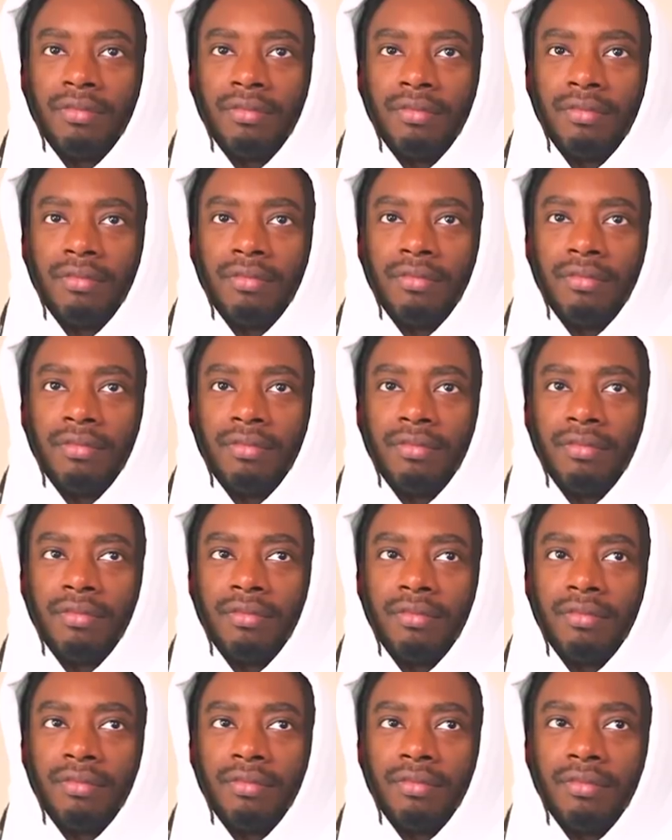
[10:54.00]

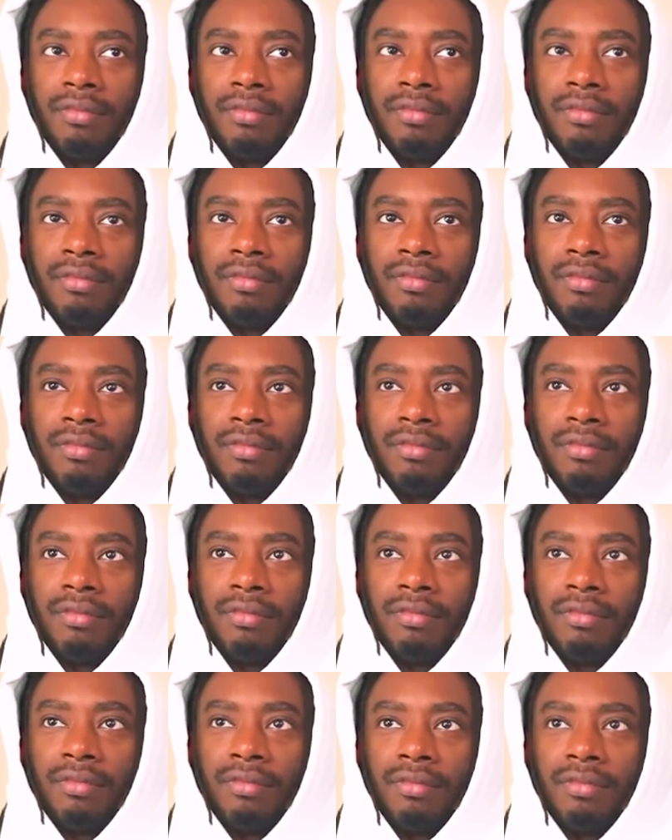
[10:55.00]

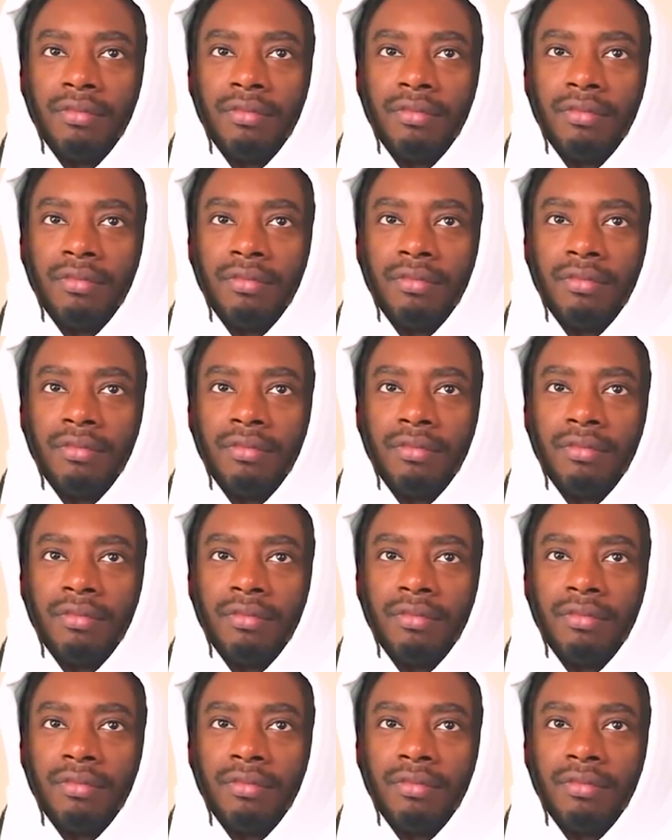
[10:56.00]
The person shown says nothing.